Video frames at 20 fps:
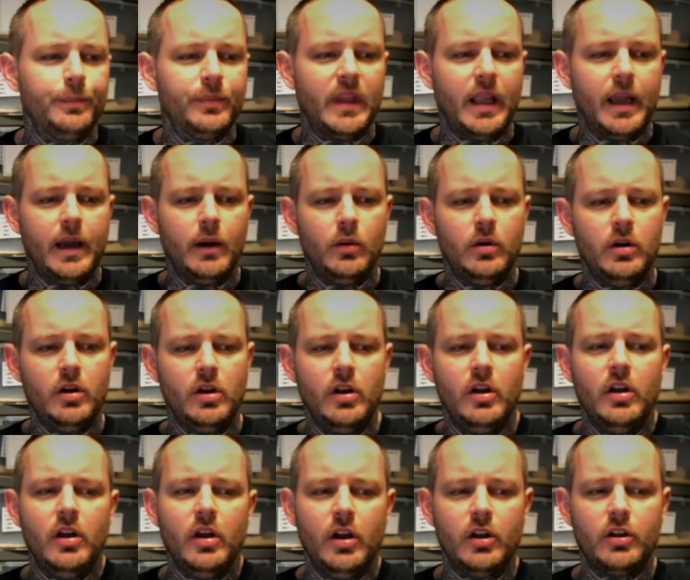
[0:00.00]
Now,
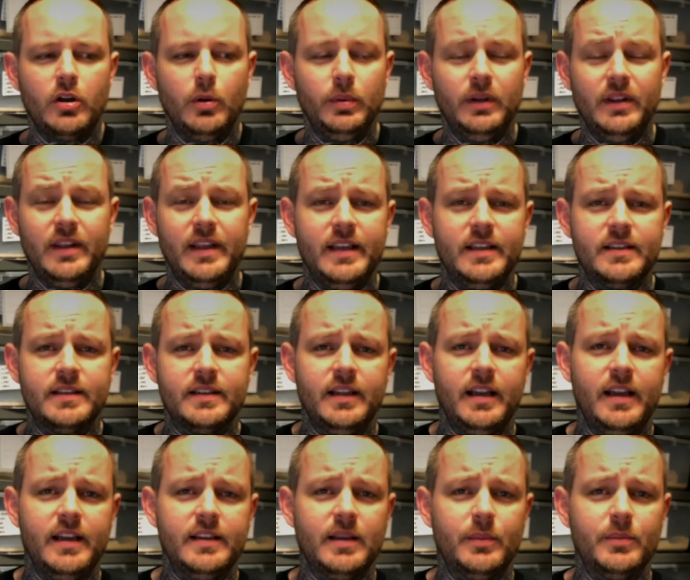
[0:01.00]
a couple of these
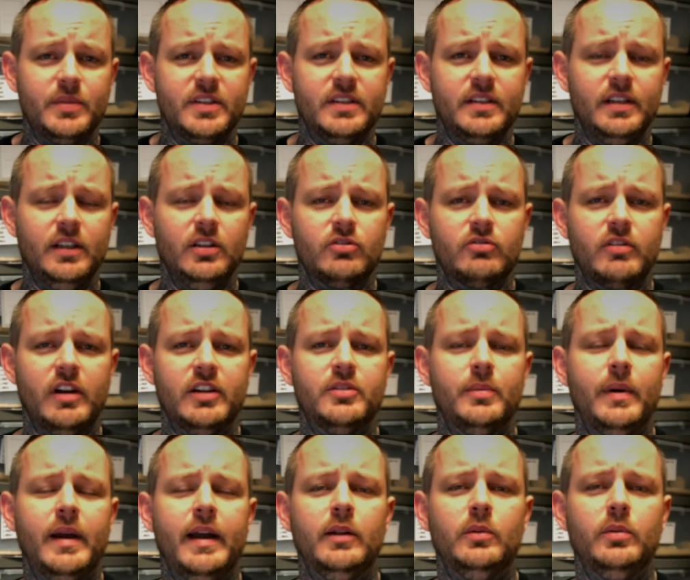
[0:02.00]
snakes I'm still
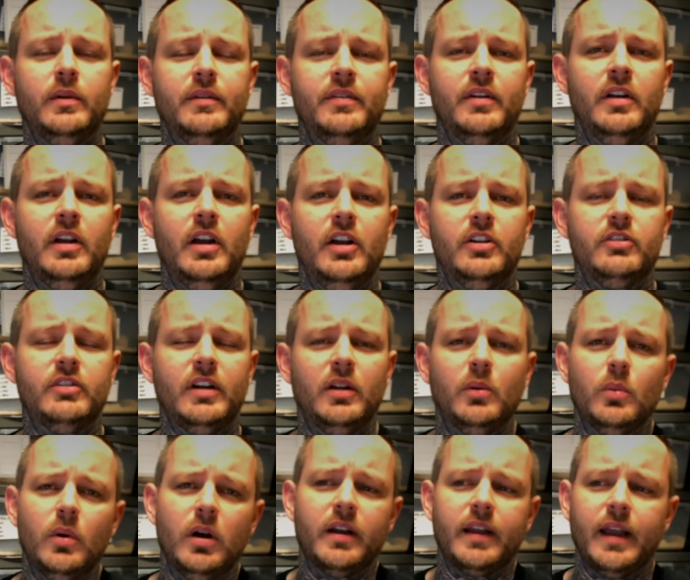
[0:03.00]
scratching my head with,
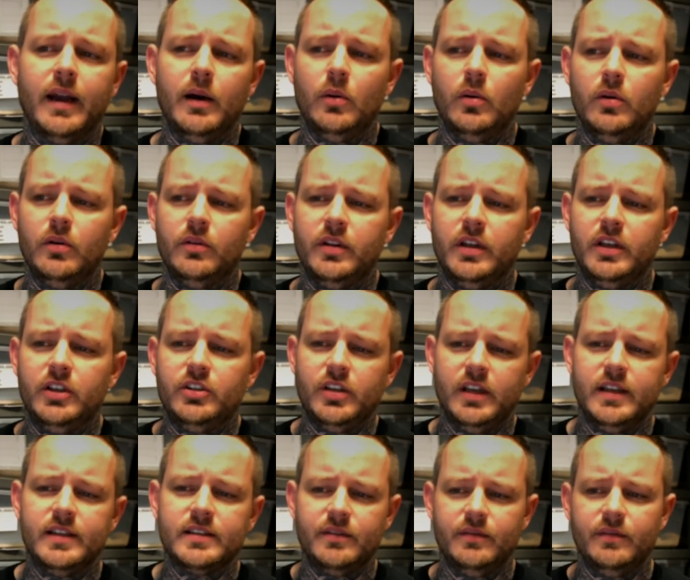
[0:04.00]
trying to work out the
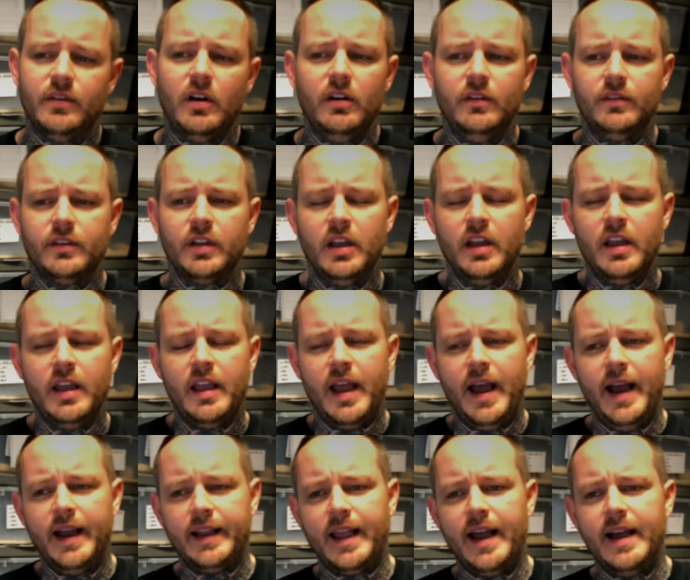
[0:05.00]
genes involved.
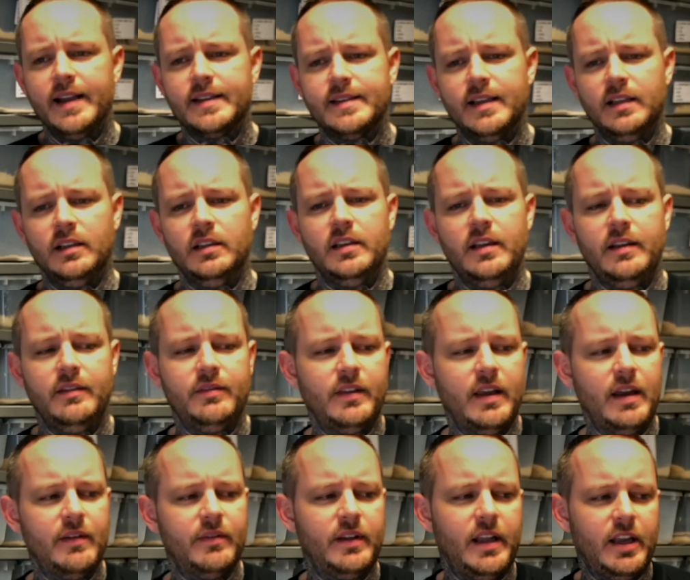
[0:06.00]
I can't tell if
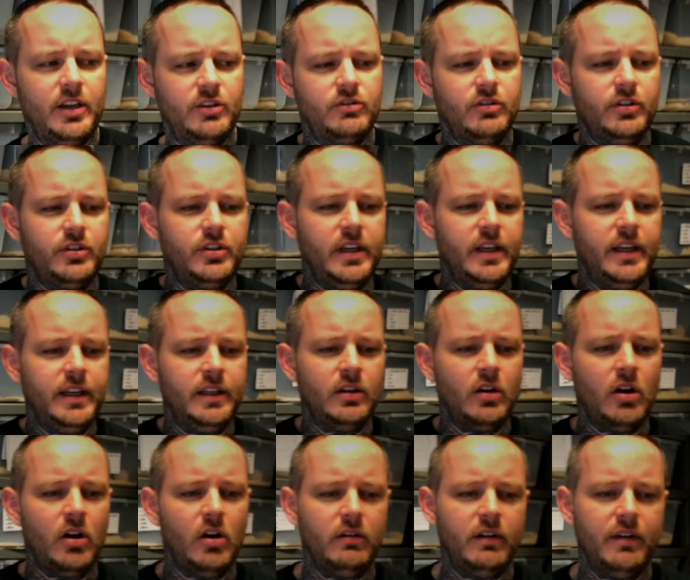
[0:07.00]
they have an extra
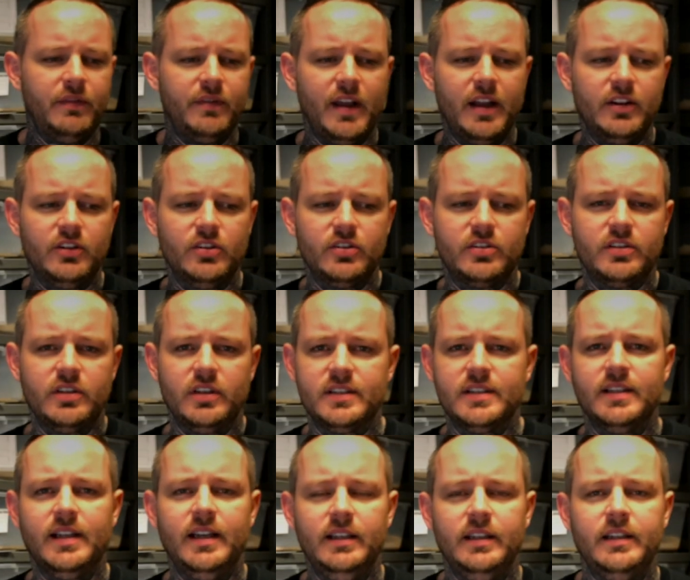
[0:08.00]
gene or if they're just a
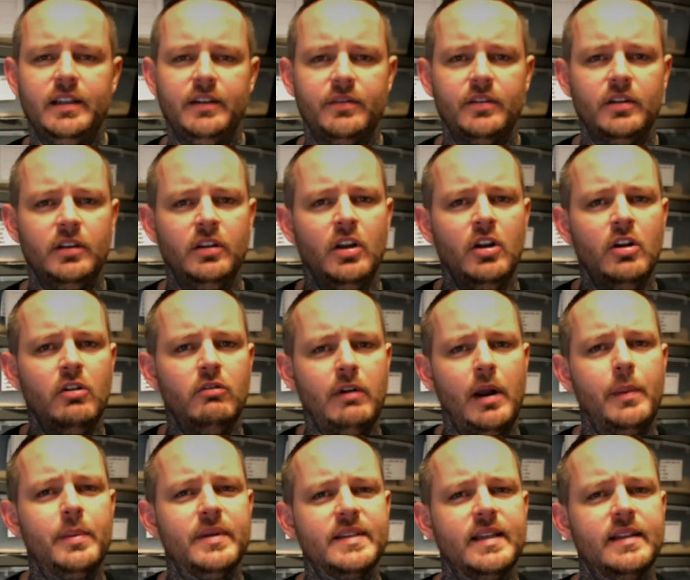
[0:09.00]
slightly different
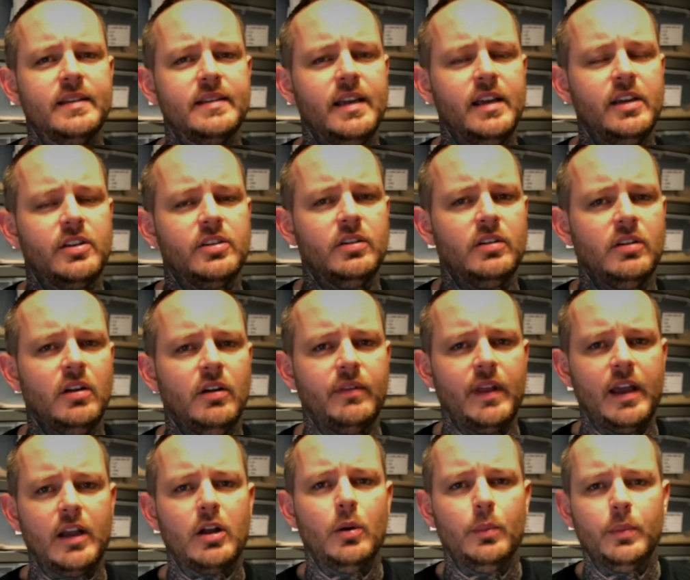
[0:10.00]
representation of
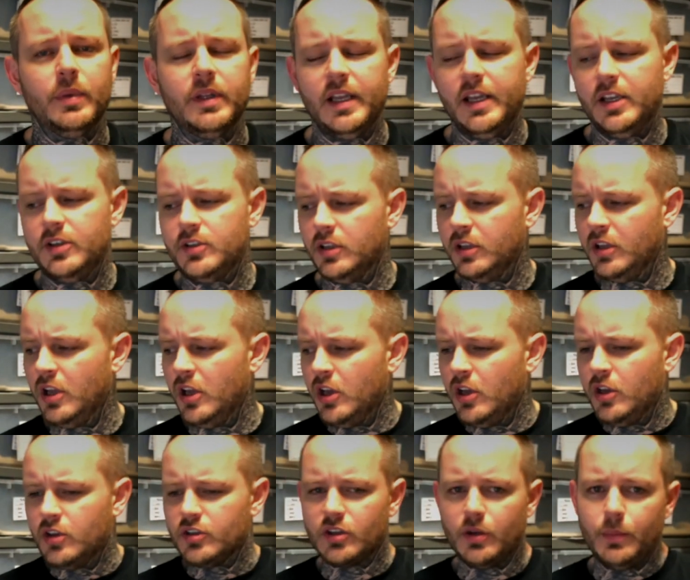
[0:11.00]
their combination.
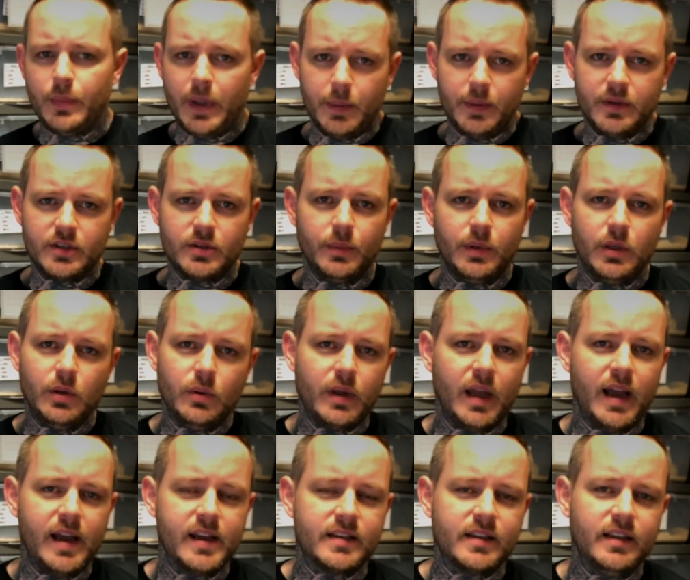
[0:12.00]
So maybe some of you
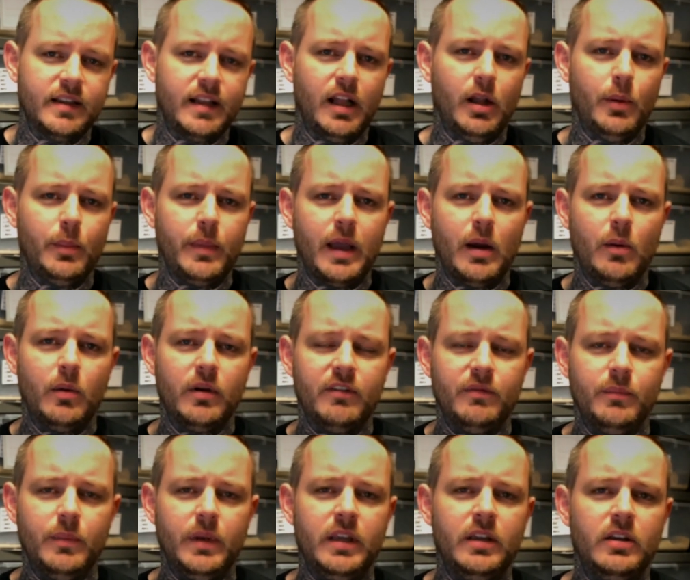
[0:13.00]
guys can help me out and
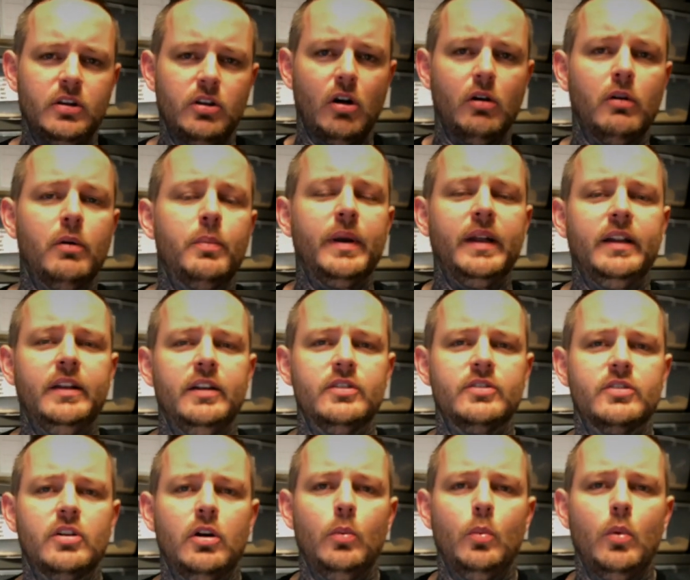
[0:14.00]
give me your
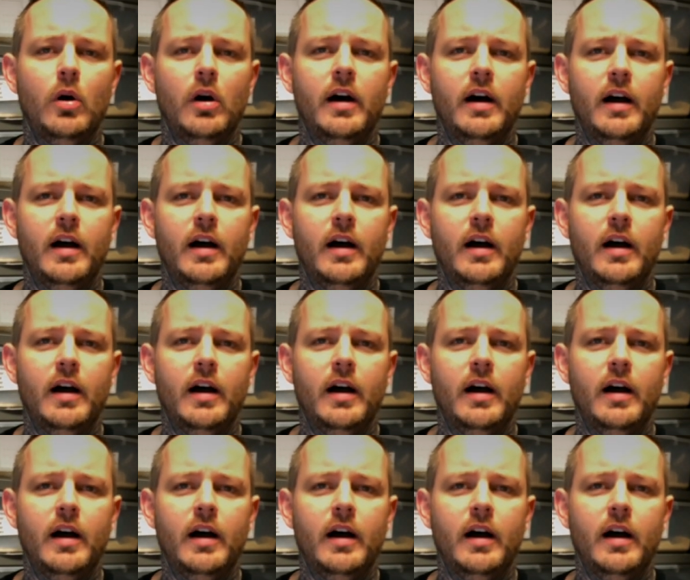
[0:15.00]
opinions on